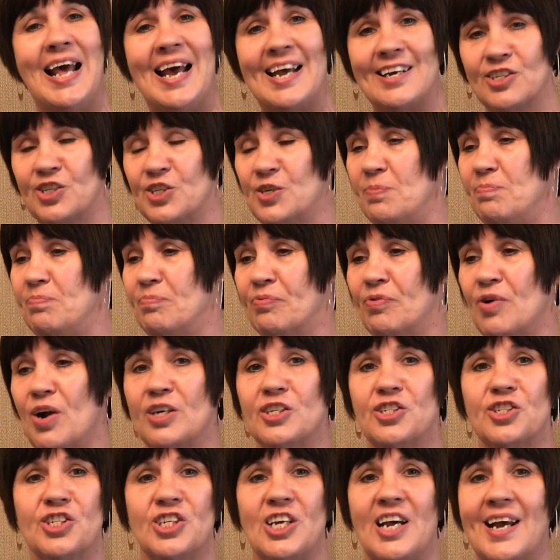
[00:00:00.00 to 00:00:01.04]
action
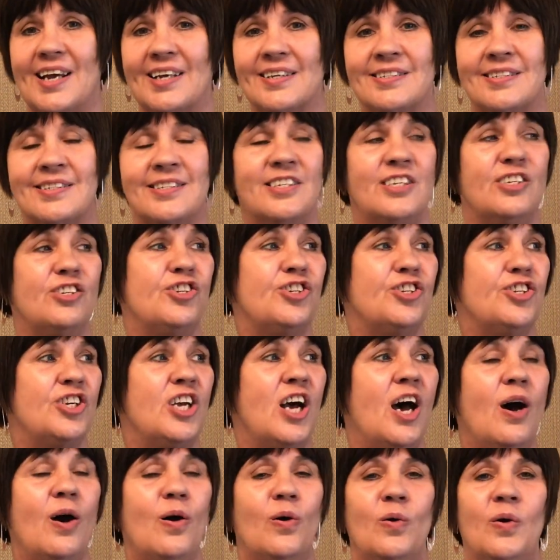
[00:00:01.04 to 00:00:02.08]
projects to
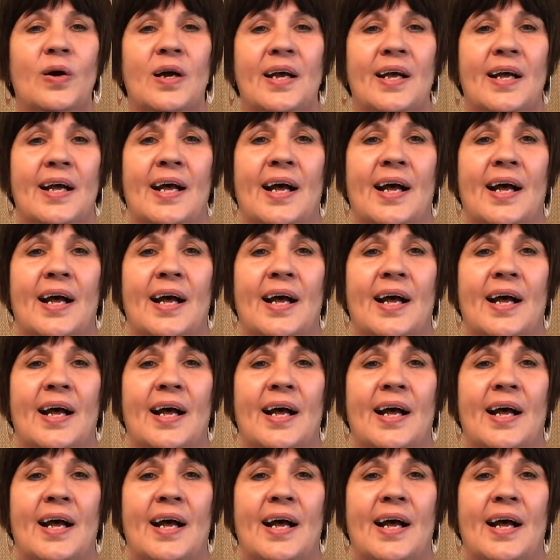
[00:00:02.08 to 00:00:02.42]
show